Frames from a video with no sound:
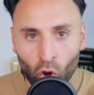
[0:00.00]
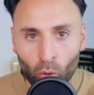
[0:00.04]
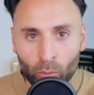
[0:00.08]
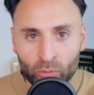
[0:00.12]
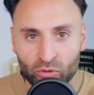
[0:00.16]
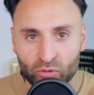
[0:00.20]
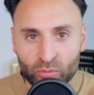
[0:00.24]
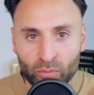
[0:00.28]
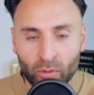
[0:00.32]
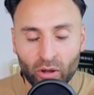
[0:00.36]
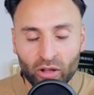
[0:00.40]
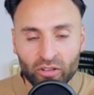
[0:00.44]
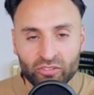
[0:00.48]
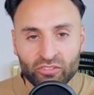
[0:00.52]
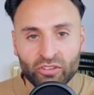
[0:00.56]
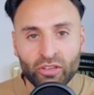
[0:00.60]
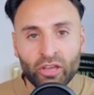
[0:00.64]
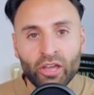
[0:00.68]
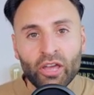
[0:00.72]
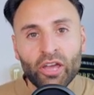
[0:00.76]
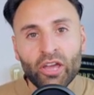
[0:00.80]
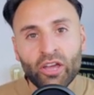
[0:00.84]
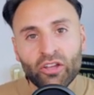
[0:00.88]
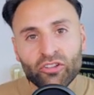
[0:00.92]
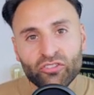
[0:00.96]
HubSpot
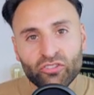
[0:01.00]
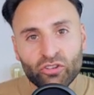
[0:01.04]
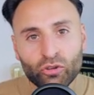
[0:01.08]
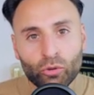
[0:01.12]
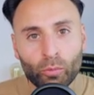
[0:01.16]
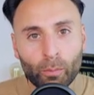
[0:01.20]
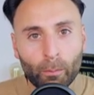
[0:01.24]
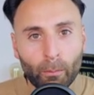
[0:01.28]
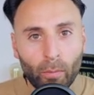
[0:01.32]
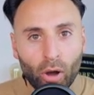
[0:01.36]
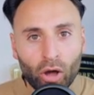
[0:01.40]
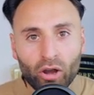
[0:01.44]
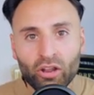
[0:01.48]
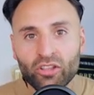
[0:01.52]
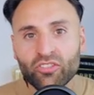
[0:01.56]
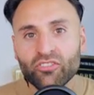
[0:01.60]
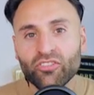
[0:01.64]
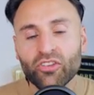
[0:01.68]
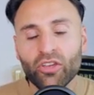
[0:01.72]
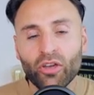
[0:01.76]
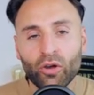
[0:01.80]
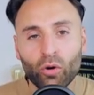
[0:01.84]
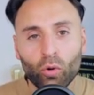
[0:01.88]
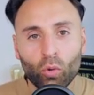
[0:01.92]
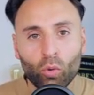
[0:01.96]
to
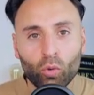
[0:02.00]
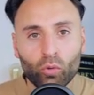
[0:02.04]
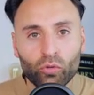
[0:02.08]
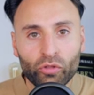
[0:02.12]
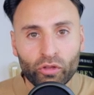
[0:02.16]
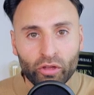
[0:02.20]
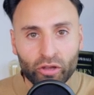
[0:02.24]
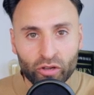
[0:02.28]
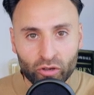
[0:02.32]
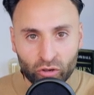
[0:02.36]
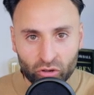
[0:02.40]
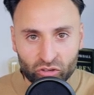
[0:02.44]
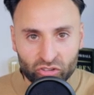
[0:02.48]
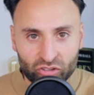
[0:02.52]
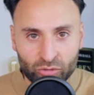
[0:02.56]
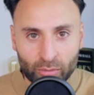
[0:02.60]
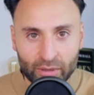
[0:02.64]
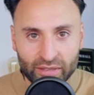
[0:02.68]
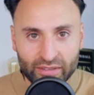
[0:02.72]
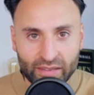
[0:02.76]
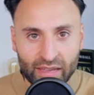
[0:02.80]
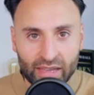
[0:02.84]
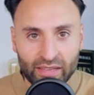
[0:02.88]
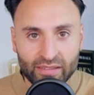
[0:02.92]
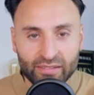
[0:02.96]
monitor all the
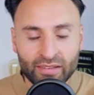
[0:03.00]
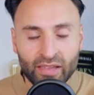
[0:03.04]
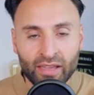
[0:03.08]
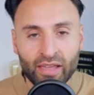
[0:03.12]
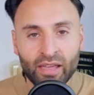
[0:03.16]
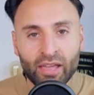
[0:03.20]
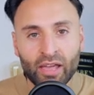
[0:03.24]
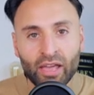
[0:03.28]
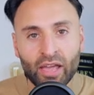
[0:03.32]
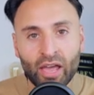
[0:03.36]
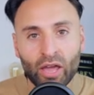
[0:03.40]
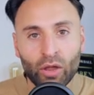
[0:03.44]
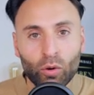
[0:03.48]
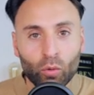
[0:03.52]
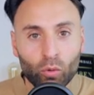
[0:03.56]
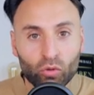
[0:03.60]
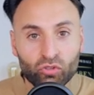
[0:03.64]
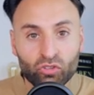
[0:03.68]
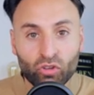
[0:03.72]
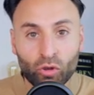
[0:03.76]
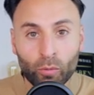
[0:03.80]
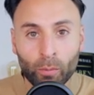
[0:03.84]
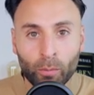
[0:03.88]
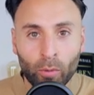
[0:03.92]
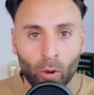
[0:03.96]
customer data and
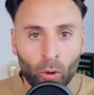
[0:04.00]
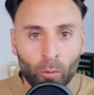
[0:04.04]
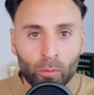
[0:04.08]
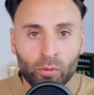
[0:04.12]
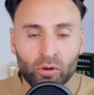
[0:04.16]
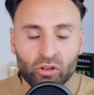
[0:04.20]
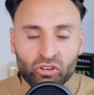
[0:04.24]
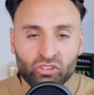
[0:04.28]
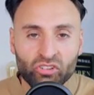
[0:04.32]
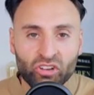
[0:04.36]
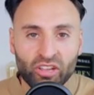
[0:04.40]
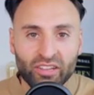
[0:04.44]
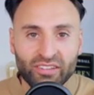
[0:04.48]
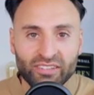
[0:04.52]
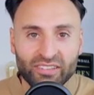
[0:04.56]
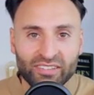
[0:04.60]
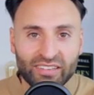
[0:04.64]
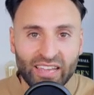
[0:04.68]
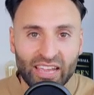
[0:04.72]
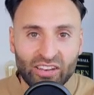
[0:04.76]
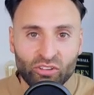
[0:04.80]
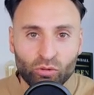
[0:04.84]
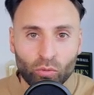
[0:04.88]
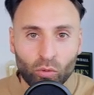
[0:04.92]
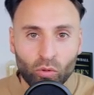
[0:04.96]
also publish and
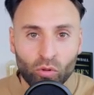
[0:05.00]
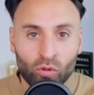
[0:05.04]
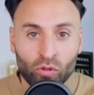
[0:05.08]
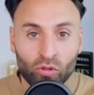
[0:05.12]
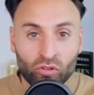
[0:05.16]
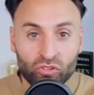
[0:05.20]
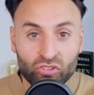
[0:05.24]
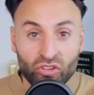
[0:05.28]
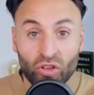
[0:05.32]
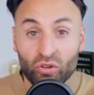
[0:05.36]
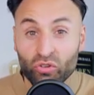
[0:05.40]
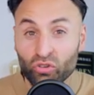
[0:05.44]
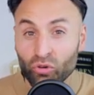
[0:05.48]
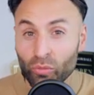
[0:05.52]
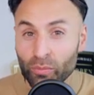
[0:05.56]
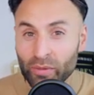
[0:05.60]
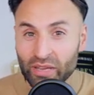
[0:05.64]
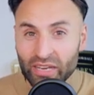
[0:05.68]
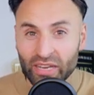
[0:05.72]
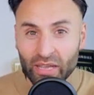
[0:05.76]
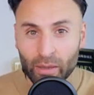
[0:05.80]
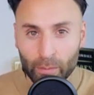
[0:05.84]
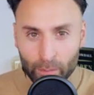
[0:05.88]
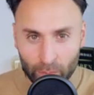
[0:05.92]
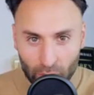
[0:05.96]
schedule social
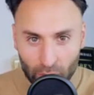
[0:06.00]
media